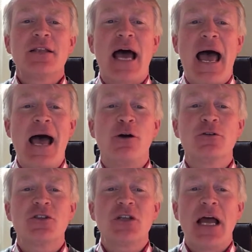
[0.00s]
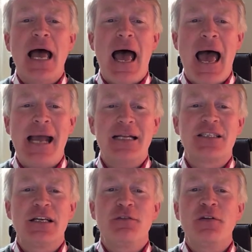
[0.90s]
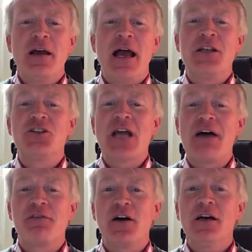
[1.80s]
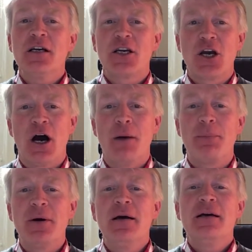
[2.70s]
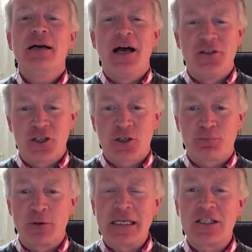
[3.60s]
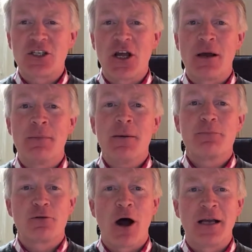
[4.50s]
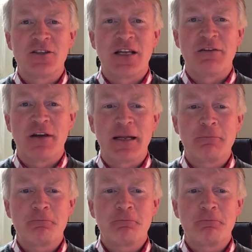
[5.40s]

the House Active Endeavour Cup at the spring term prize giving.